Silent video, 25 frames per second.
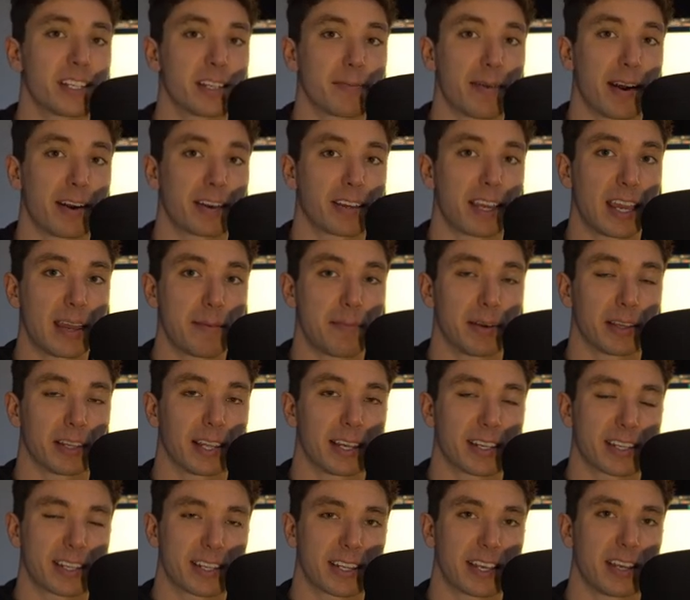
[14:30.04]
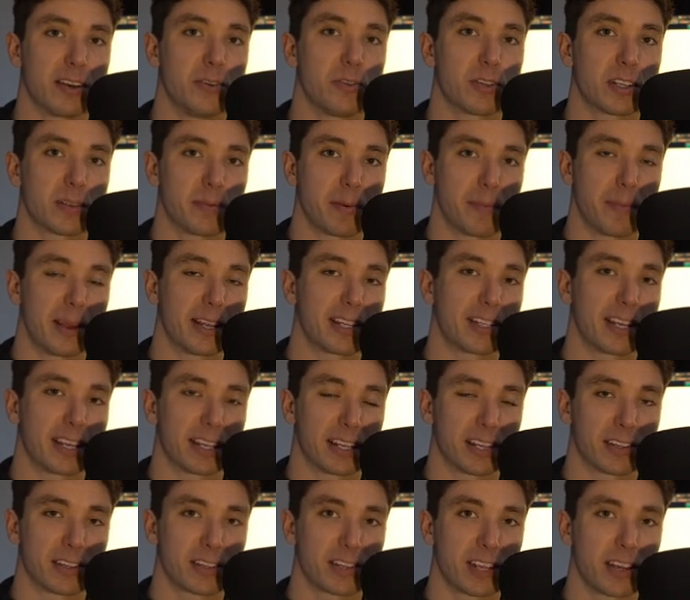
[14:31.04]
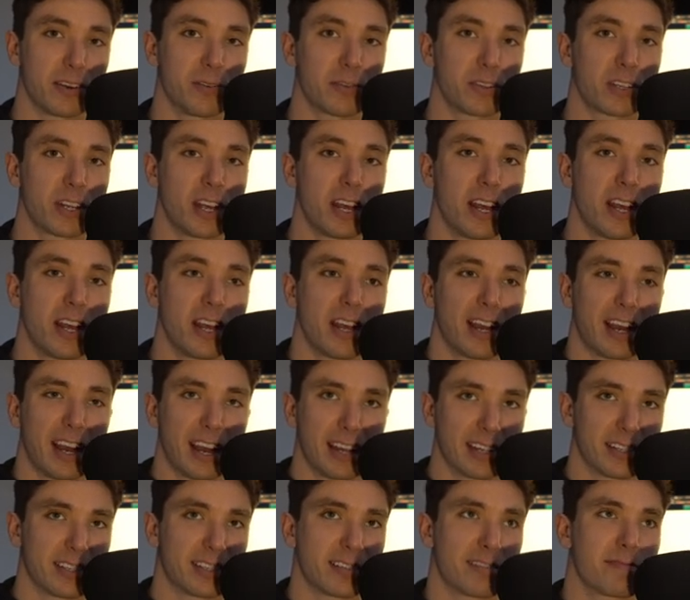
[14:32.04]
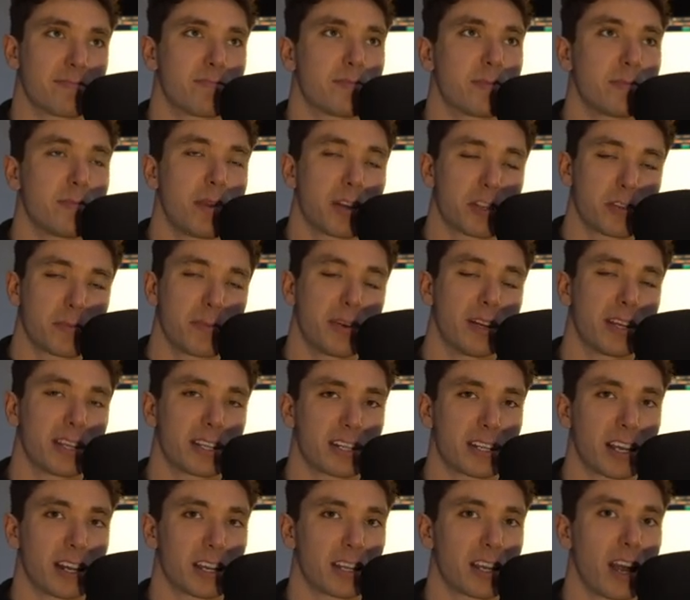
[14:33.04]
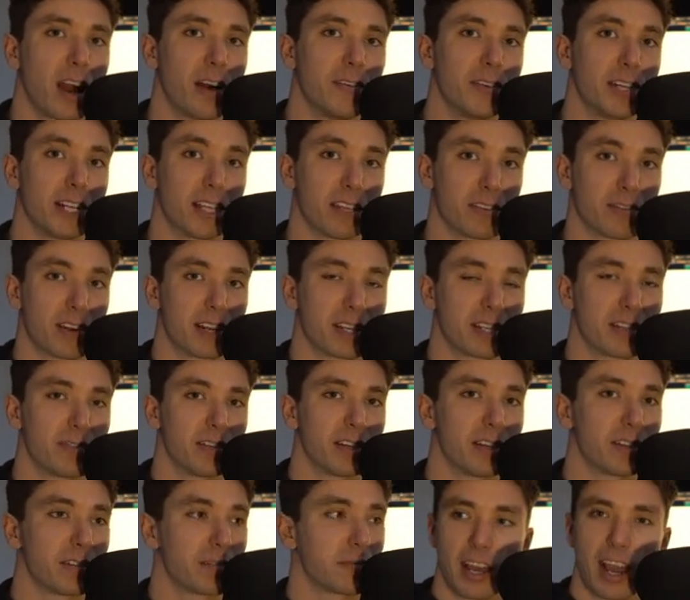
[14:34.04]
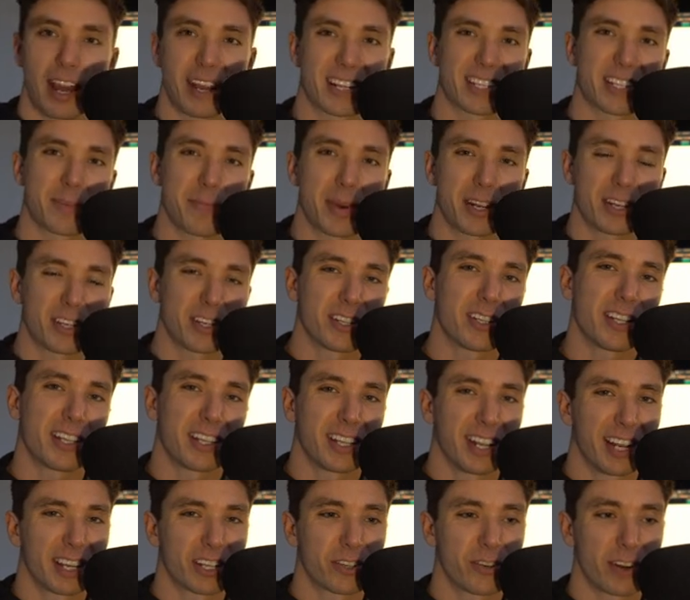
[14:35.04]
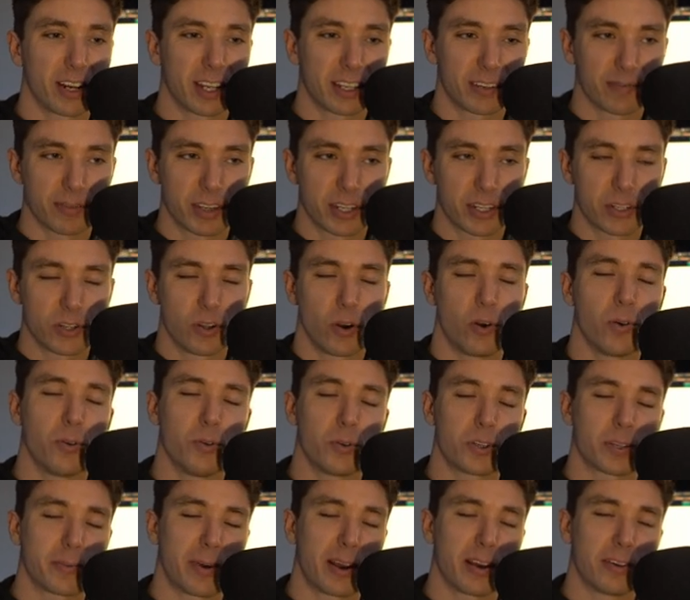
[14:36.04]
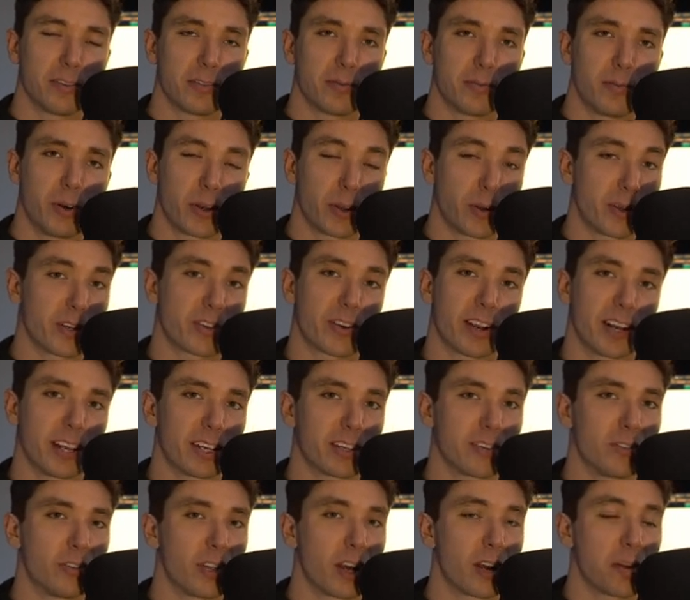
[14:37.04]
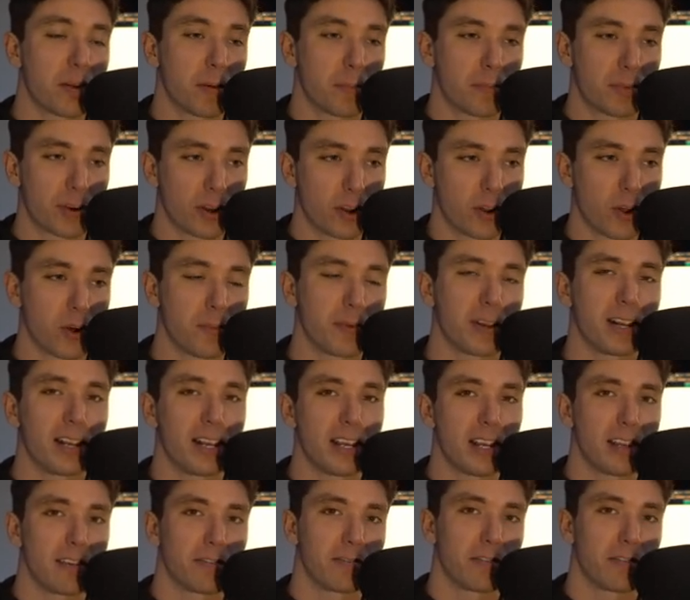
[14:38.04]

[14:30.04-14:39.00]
is about keeping that skills, that maintain those skills, and muscle building is kind of covered in the rest of it. And as I mentioned in the leg training, it's not always about bodyweight training. Although I'm predominantly